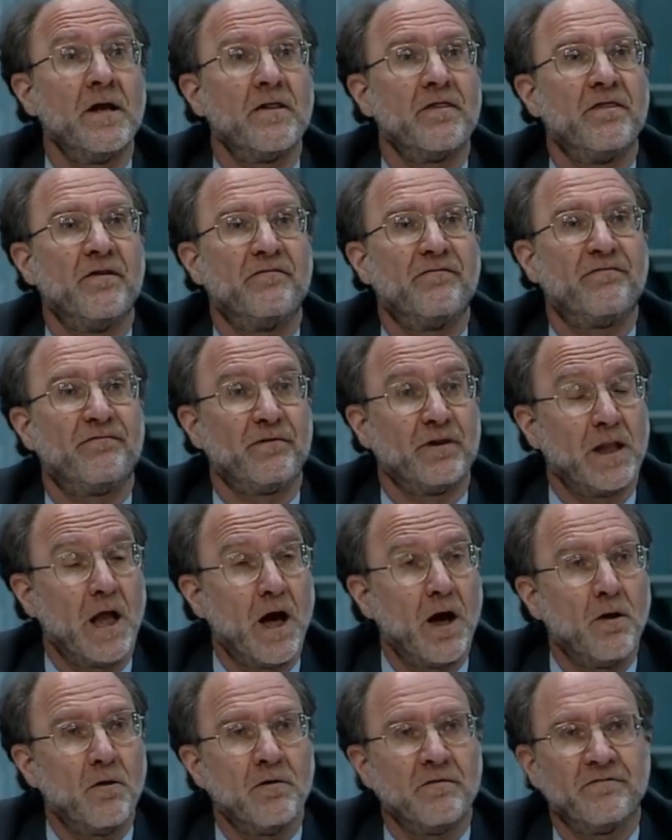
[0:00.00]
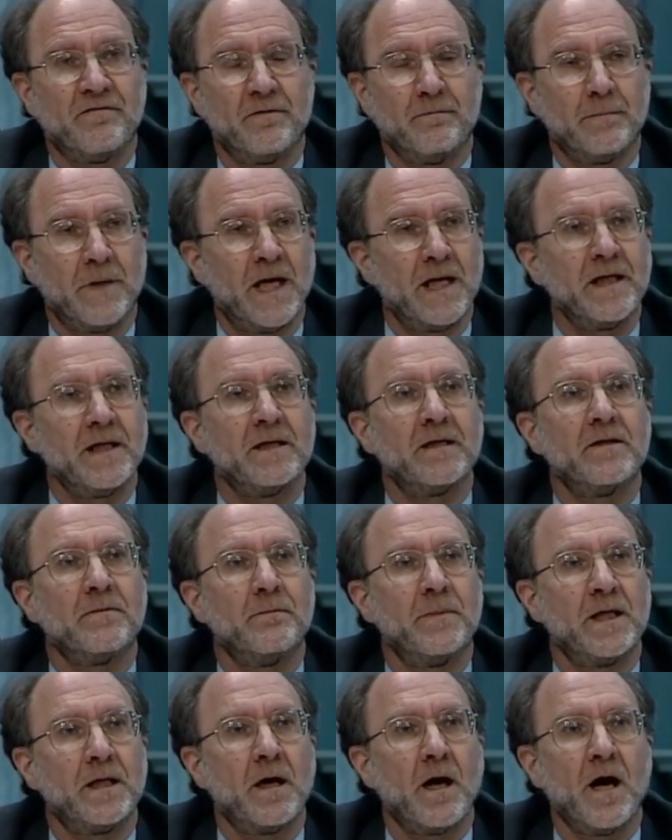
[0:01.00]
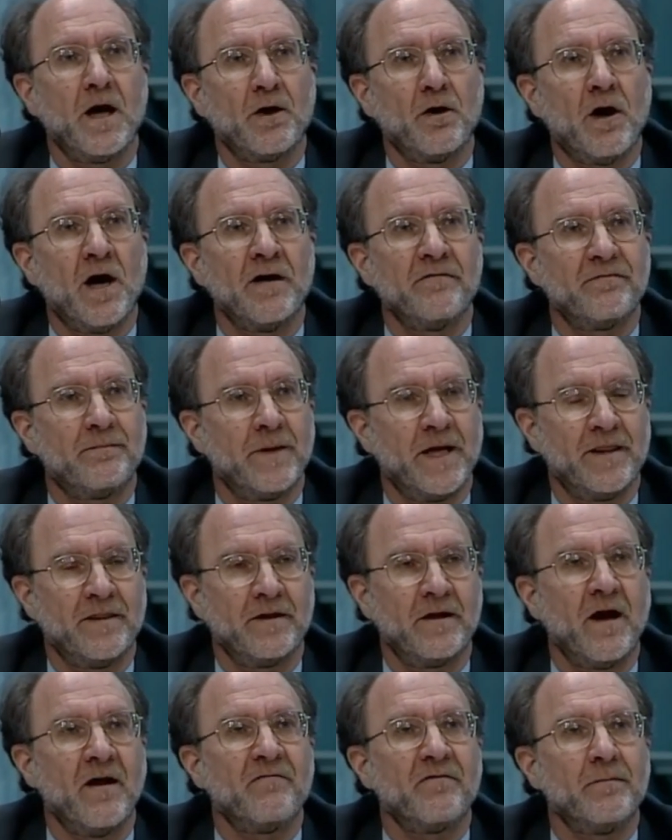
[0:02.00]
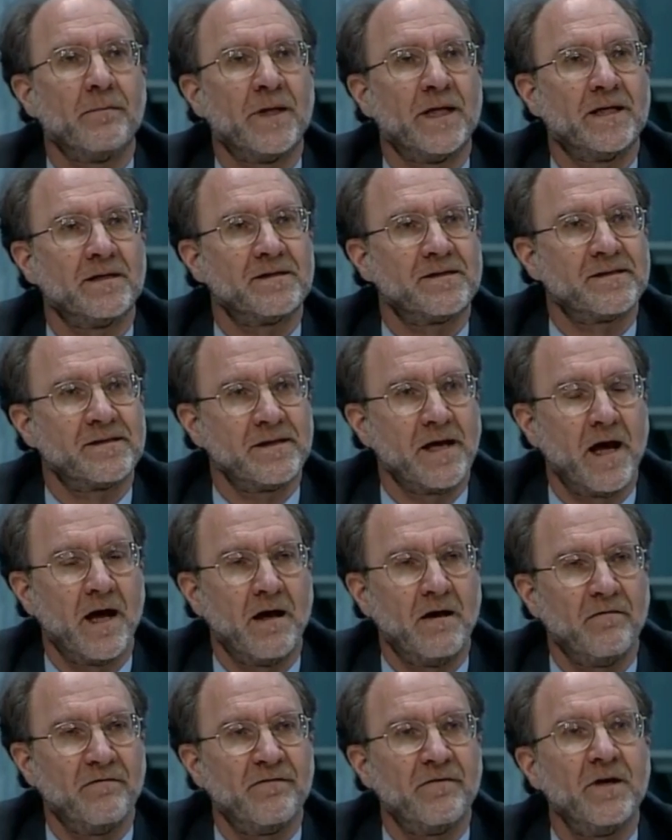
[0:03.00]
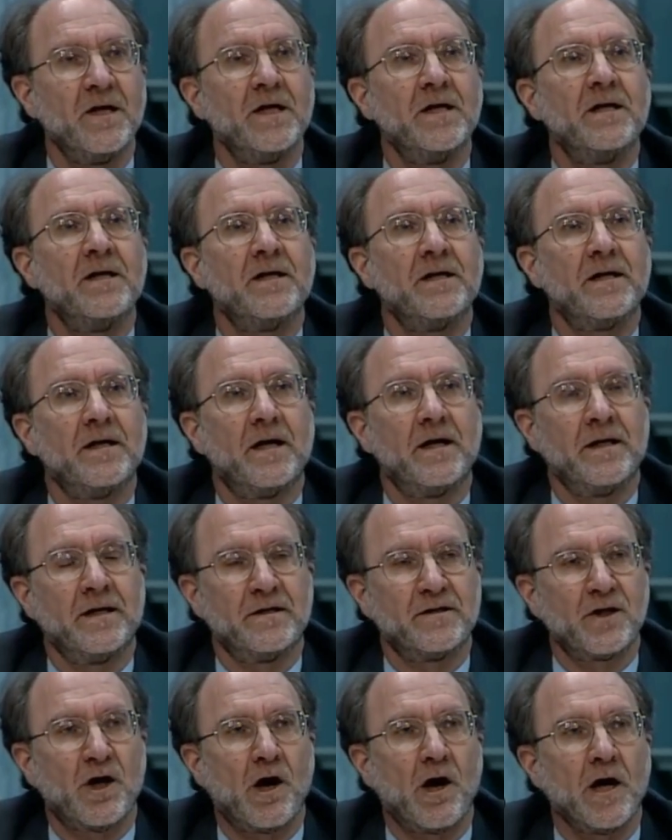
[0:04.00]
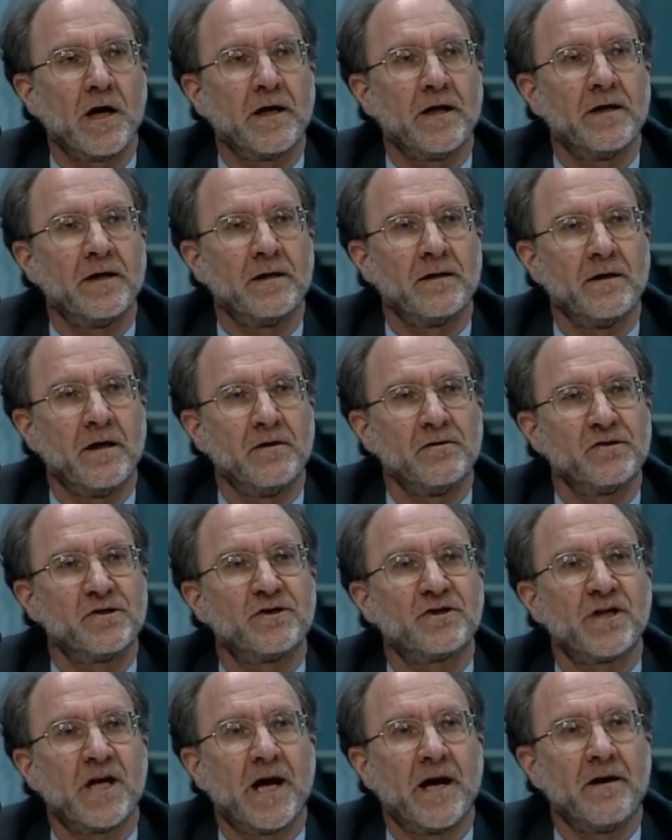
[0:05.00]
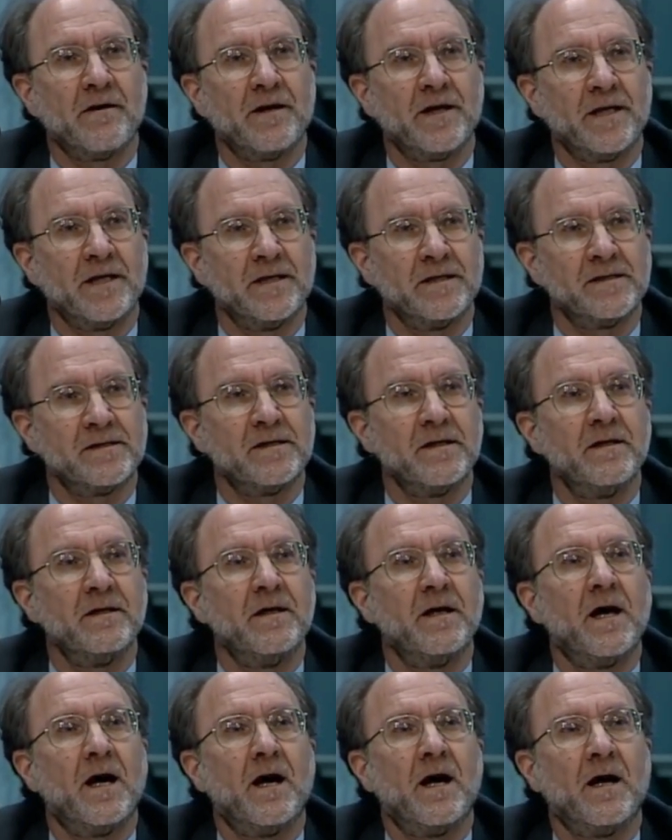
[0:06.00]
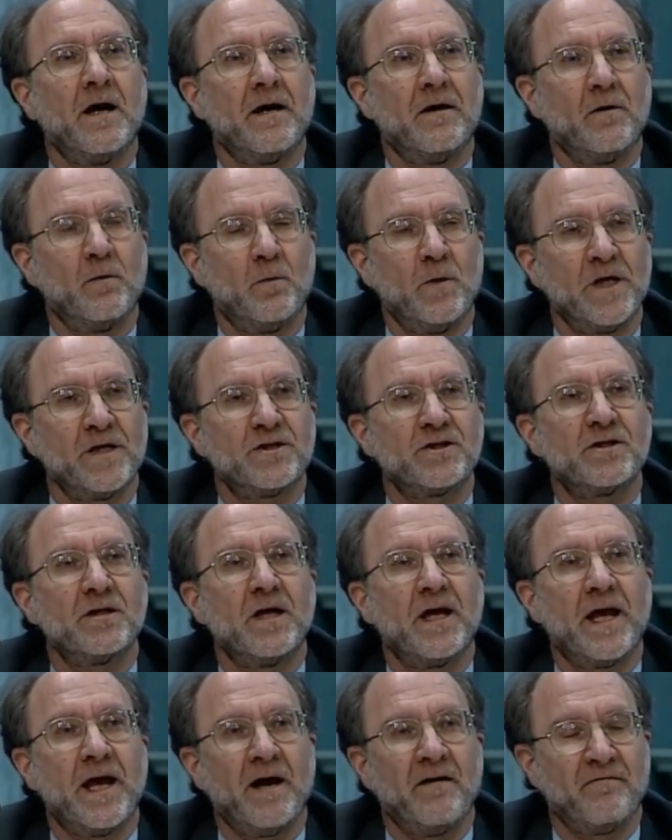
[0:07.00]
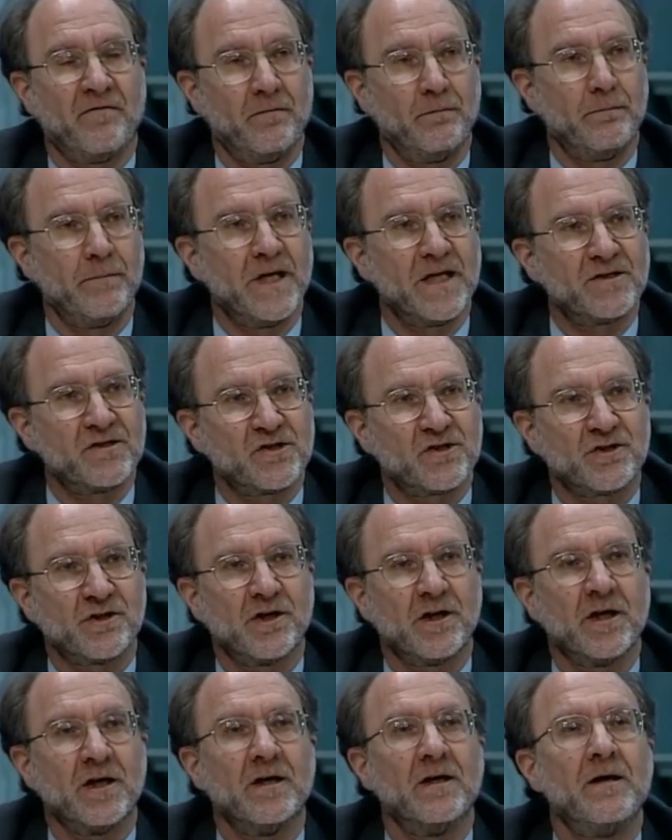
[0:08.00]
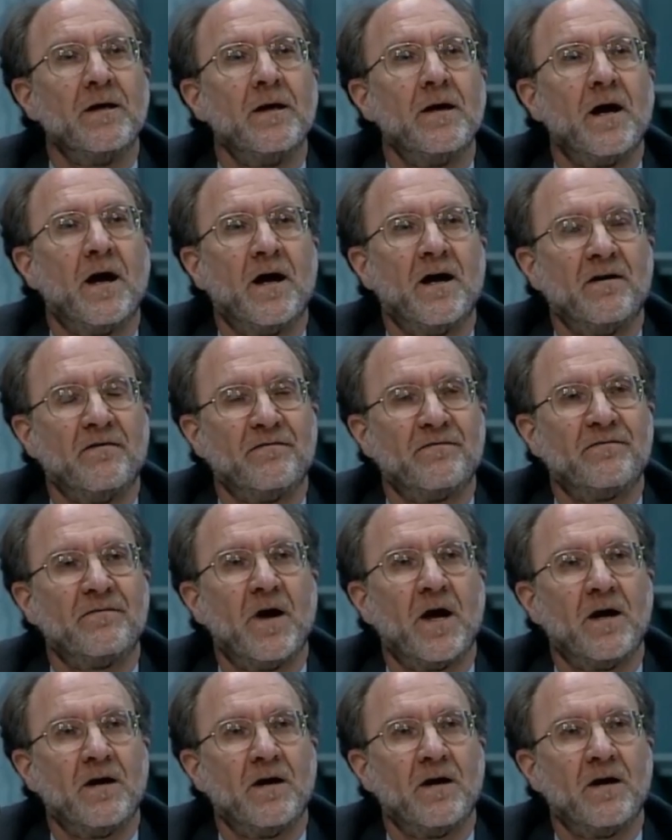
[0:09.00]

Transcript: The flow of the money can be cut off by the government itself in targeting those charities which have a mixture of